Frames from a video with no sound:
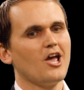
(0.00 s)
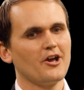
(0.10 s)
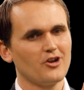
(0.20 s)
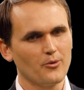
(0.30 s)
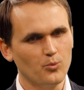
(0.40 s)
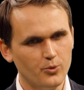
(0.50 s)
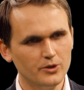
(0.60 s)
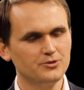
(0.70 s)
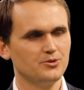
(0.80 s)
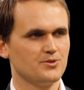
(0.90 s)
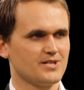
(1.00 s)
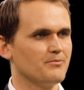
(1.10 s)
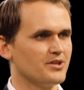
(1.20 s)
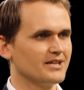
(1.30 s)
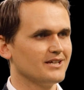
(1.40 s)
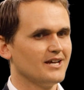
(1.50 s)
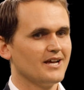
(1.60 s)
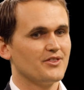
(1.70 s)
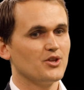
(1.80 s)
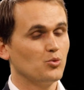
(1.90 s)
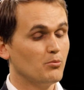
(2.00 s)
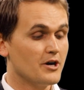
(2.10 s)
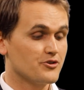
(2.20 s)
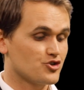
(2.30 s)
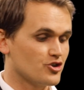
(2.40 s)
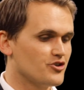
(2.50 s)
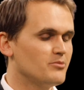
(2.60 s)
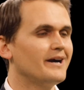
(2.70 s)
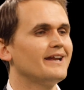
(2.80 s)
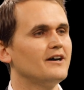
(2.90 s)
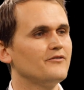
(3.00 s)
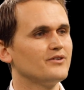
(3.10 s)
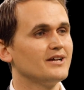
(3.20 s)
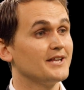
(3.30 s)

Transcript: and I will do something that will both show you my love,